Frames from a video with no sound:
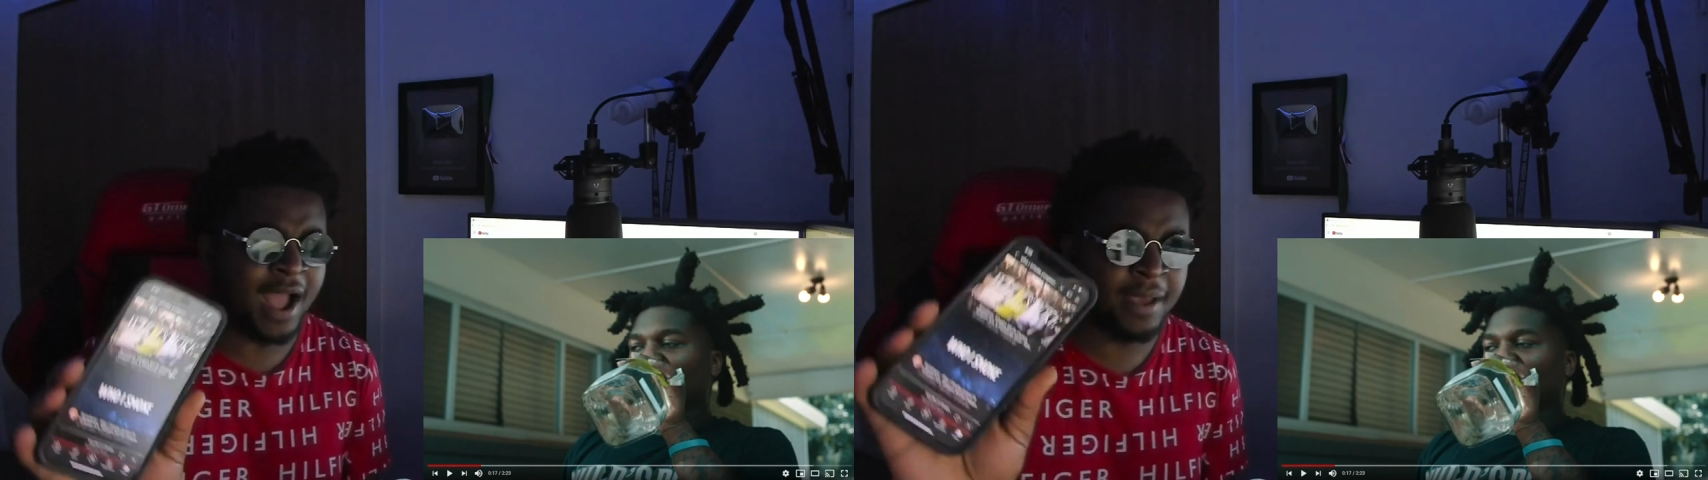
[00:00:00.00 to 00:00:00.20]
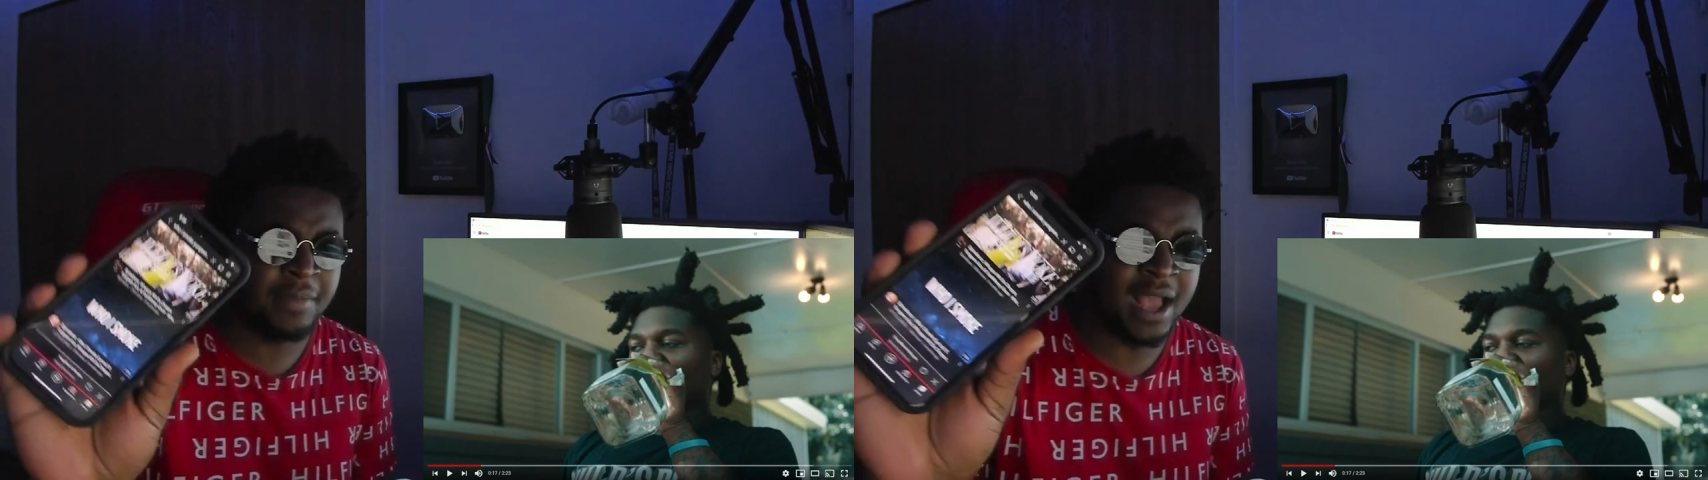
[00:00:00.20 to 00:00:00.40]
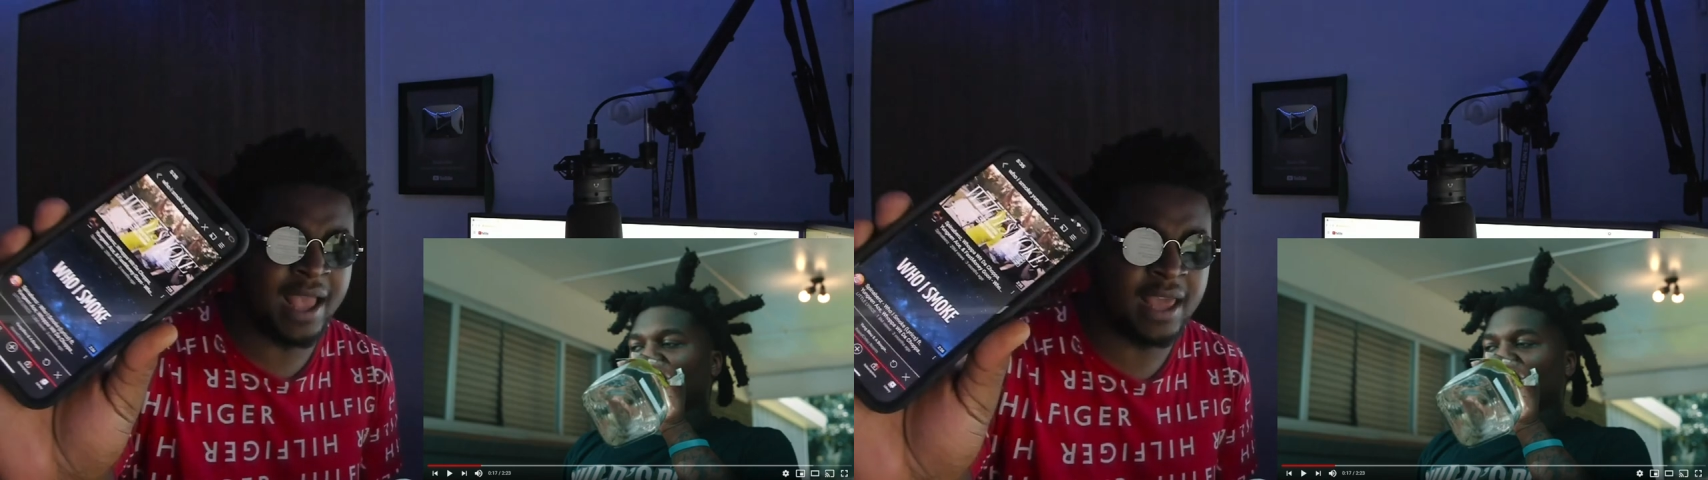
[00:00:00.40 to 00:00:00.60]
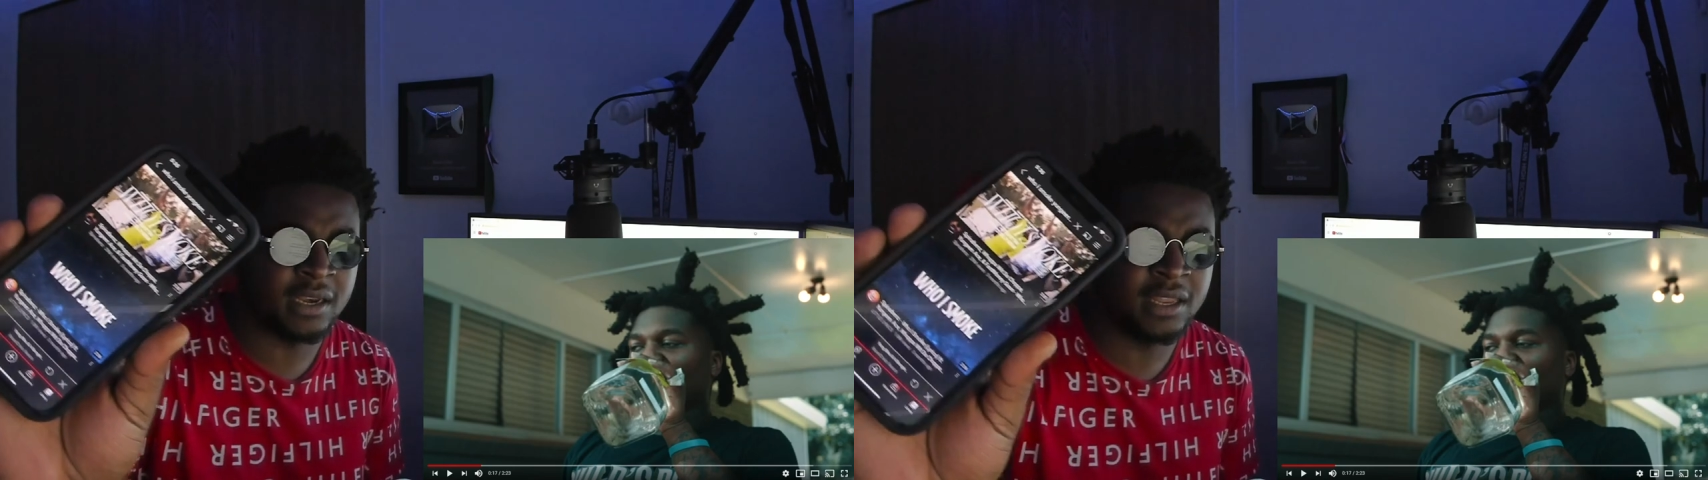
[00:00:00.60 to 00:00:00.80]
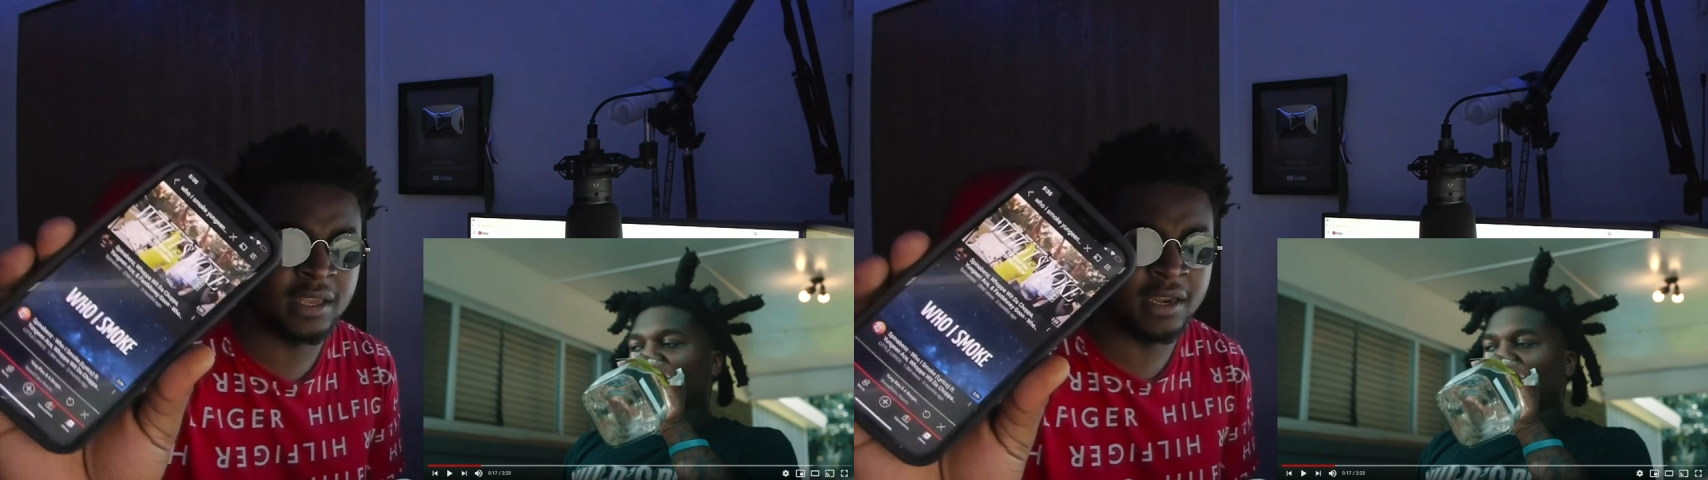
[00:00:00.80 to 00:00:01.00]
I had to
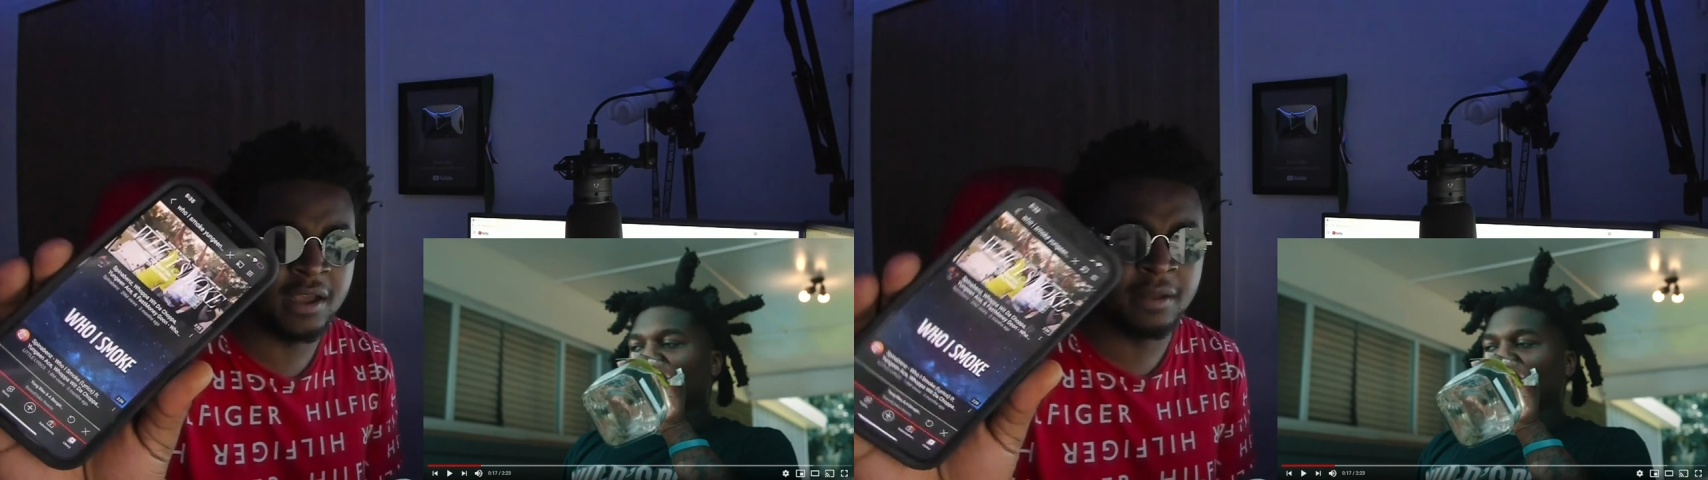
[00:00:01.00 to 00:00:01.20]
look it